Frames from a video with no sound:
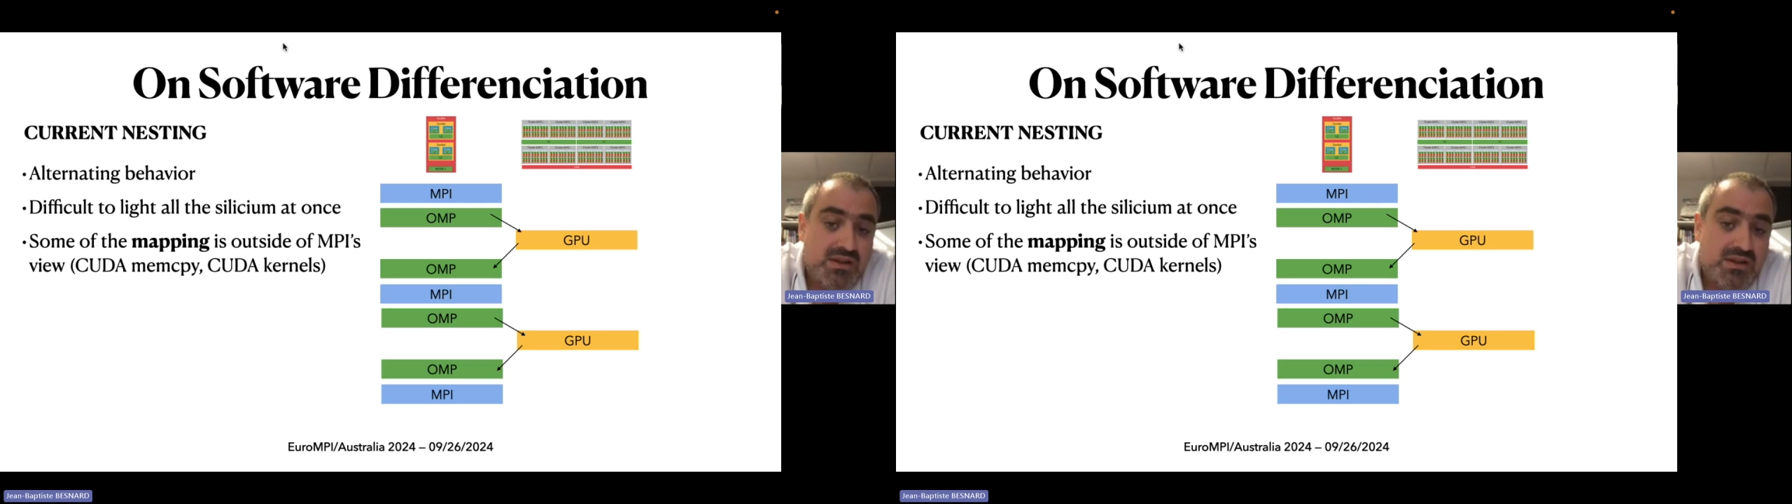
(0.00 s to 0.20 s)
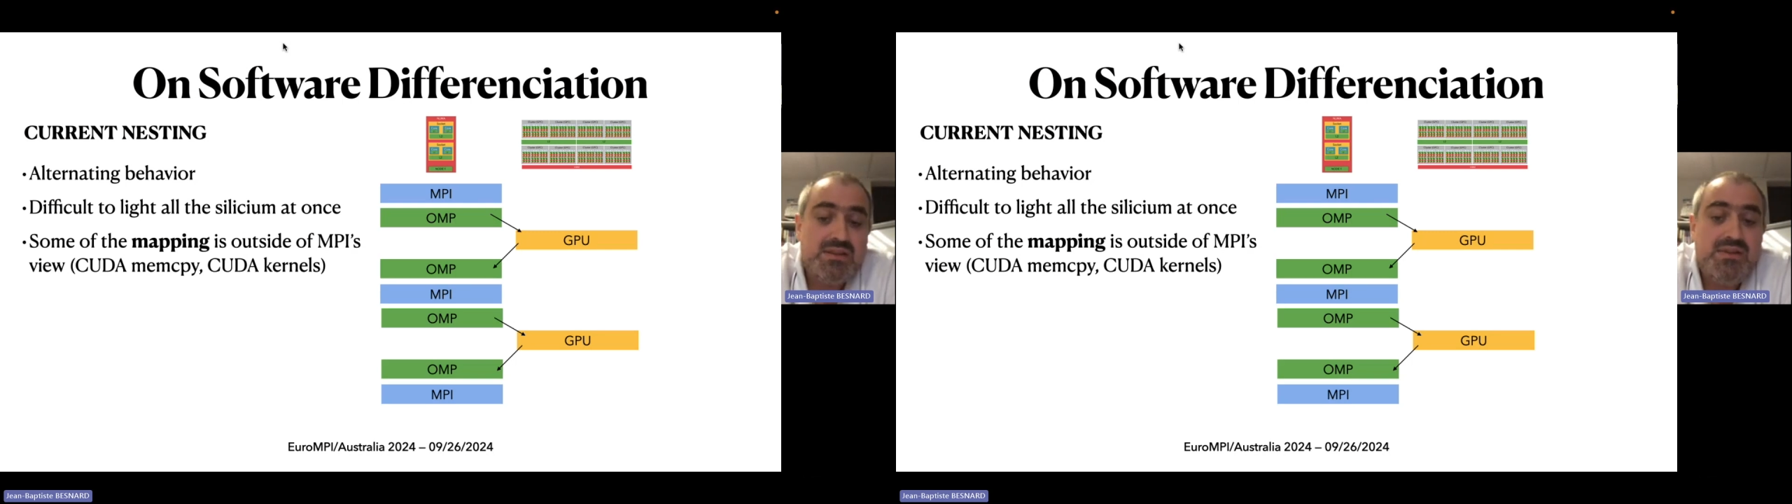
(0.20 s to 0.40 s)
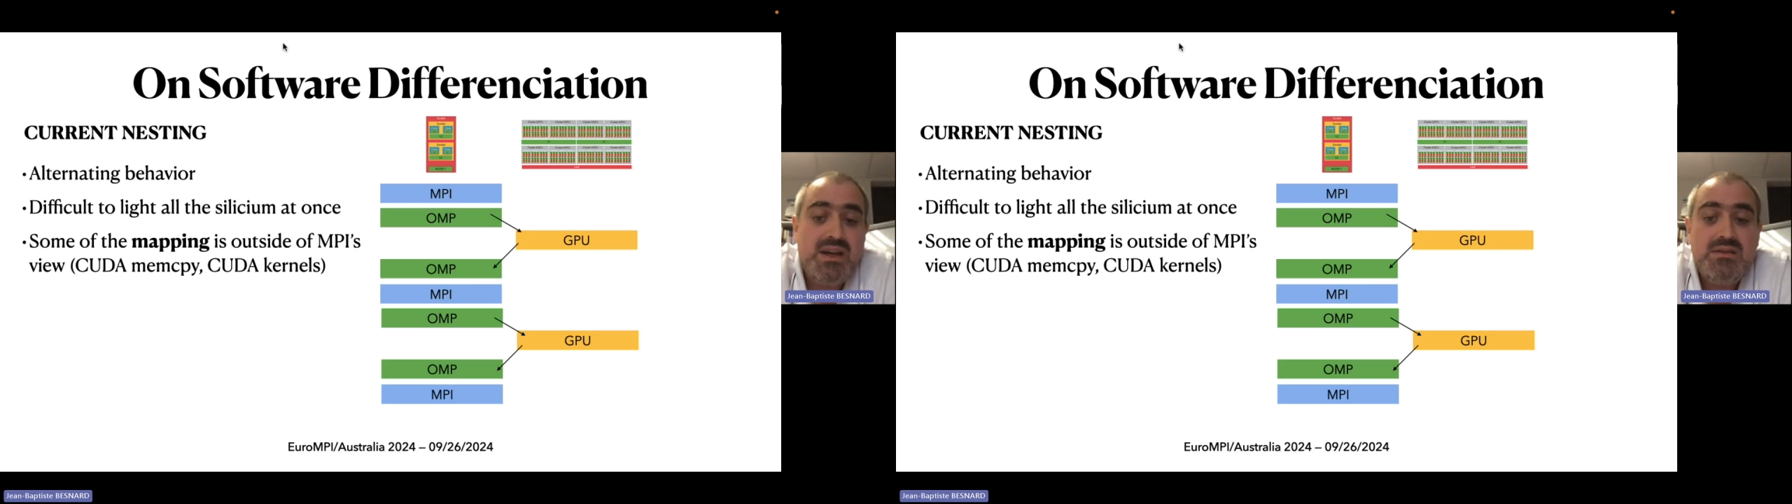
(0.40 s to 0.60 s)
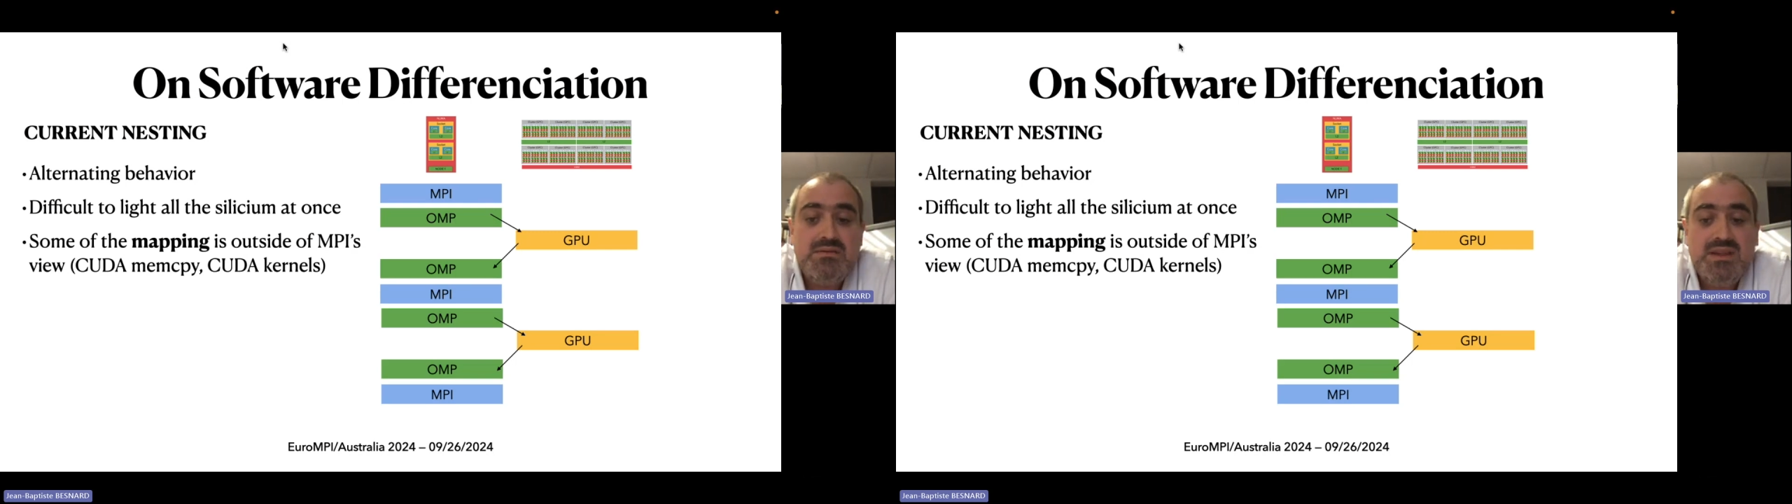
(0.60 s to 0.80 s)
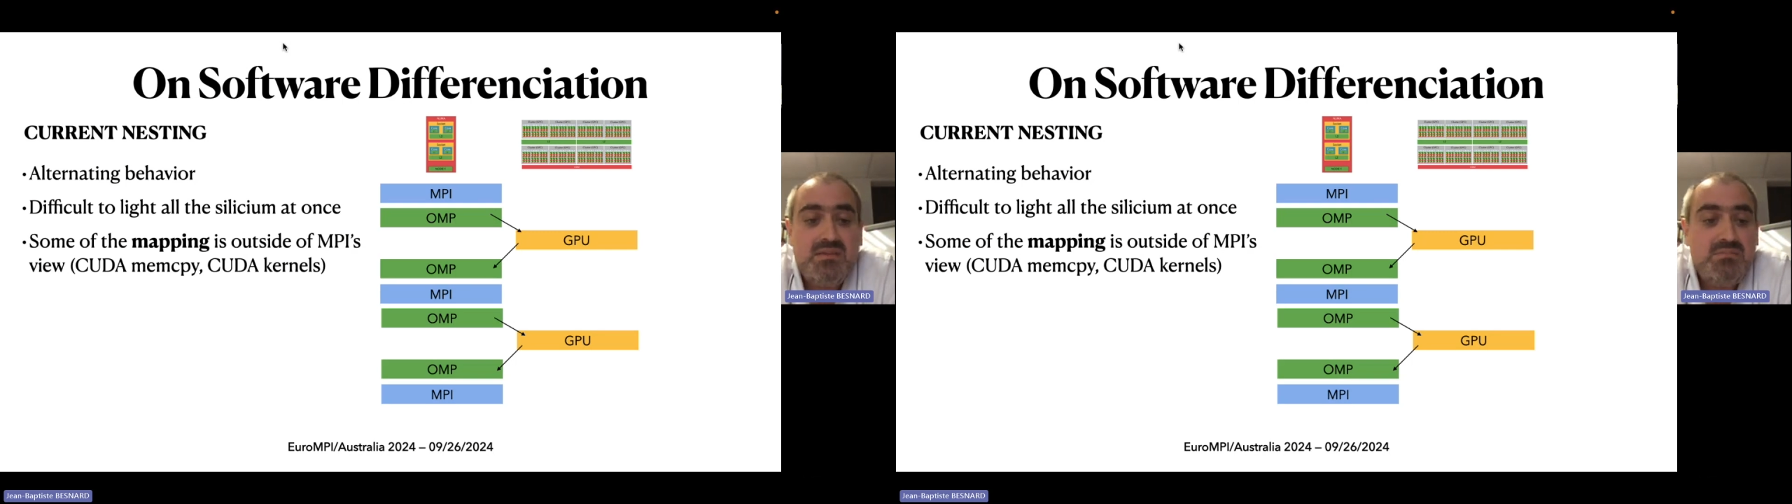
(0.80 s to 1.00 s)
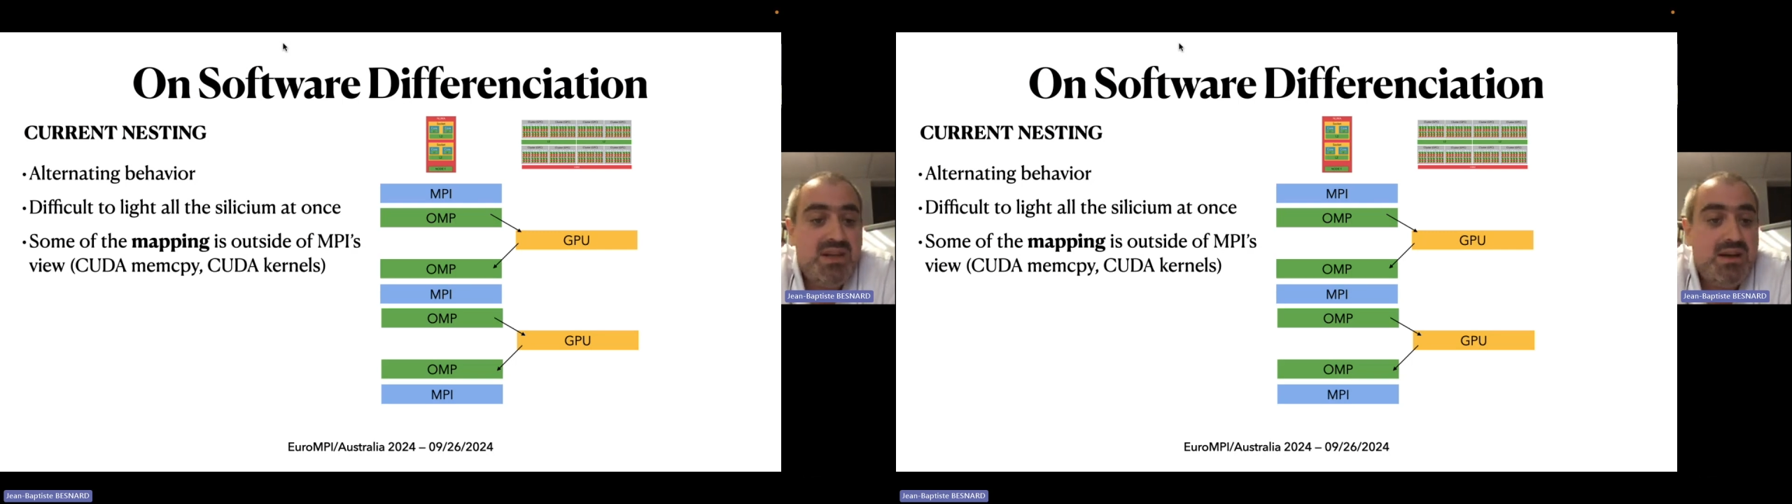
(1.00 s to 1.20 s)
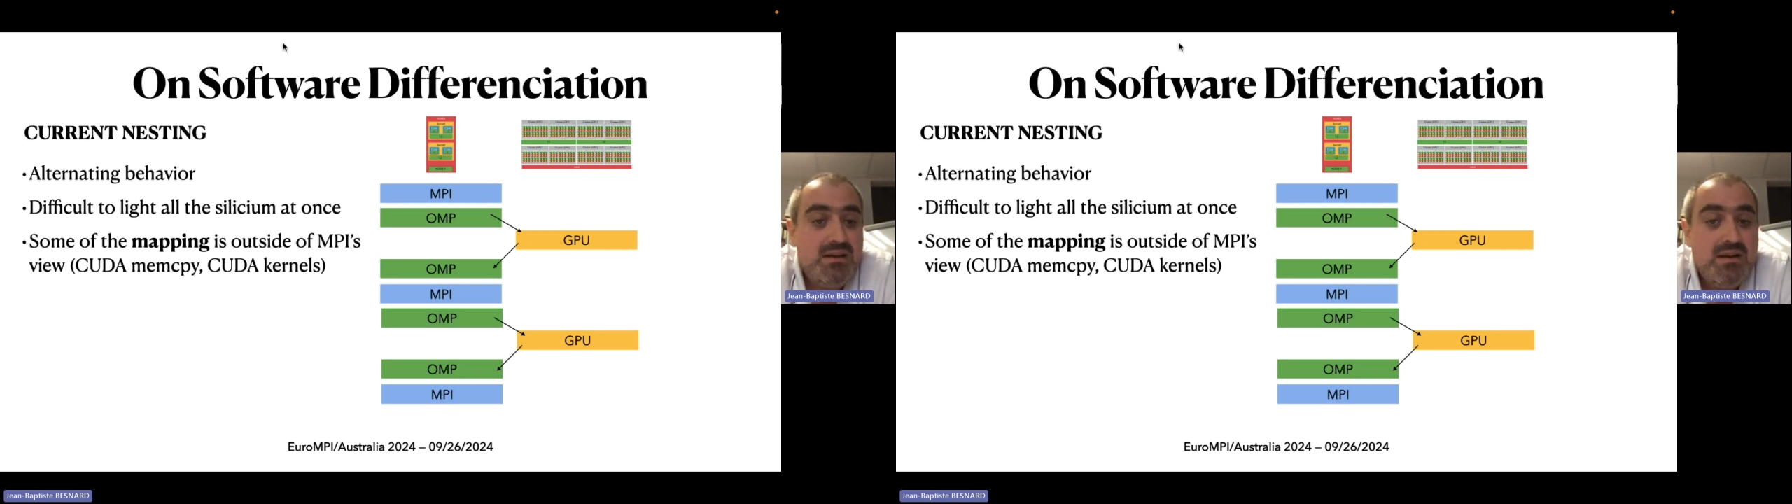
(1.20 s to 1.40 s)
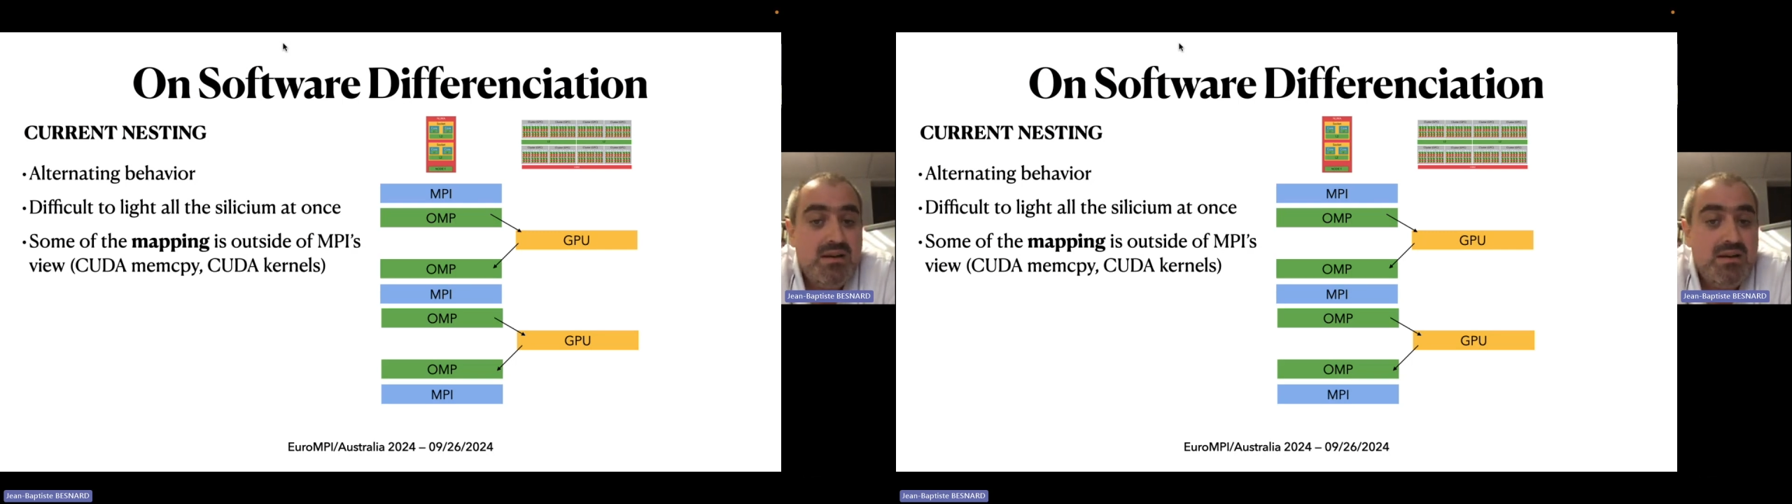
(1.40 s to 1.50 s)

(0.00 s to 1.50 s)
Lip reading: transfer using MPI.